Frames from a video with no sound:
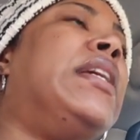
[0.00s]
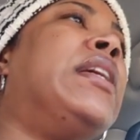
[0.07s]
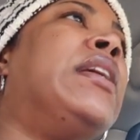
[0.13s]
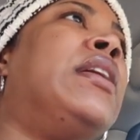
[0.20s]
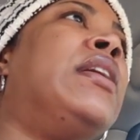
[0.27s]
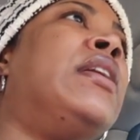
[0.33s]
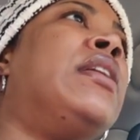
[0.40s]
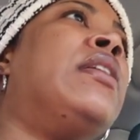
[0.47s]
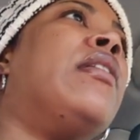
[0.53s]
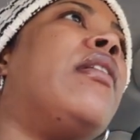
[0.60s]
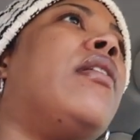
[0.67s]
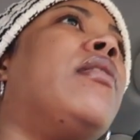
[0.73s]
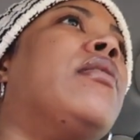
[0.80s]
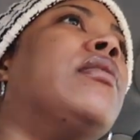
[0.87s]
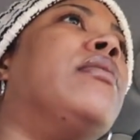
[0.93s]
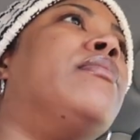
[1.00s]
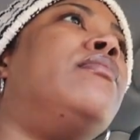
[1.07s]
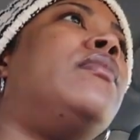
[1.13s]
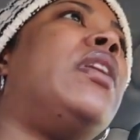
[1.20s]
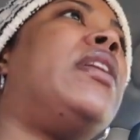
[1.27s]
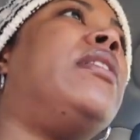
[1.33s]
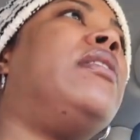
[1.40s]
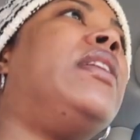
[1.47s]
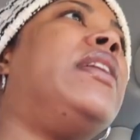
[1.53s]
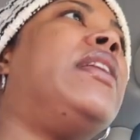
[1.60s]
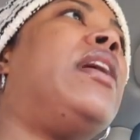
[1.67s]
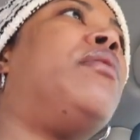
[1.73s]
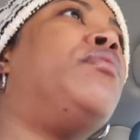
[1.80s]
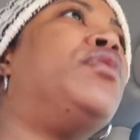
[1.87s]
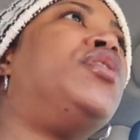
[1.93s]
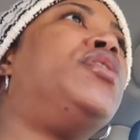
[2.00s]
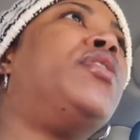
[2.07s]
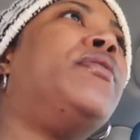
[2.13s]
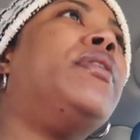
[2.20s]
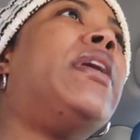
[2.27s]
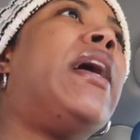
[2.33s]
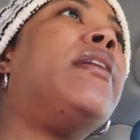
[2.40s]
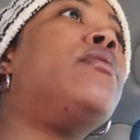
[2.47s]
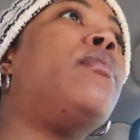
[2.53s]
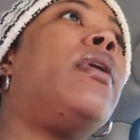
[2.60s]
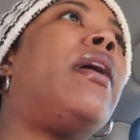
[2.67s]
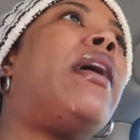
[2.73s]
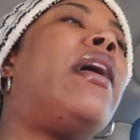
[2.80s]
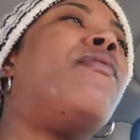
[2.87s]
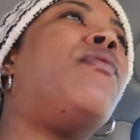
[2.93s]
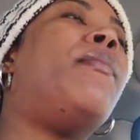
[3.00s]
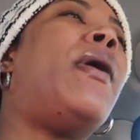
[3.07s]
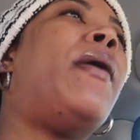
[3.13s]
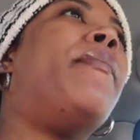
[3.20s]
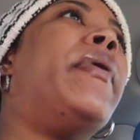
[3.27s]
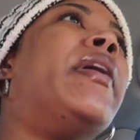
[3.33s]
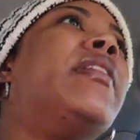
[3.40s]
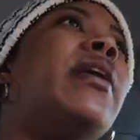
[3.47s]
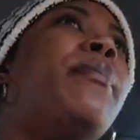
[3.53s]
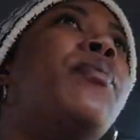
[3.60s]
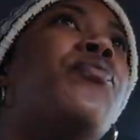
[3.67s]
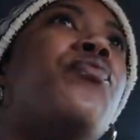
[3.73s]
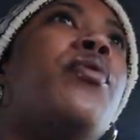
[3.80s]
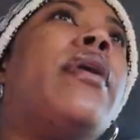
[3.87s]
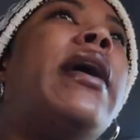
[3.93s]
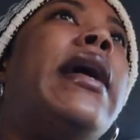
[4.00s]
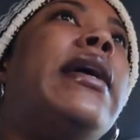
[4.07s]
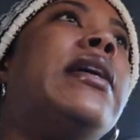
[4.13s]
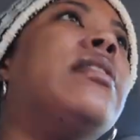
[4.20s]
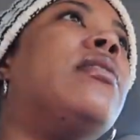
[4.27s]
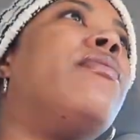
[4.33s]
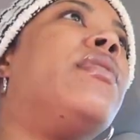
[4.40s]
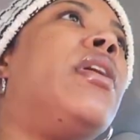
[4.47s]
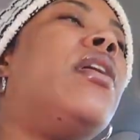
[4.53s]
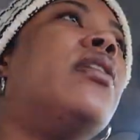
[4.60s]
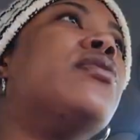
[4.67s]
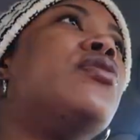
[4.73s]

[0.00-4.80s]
And then I want to show you guys what I got for my birthday before I end the vlog.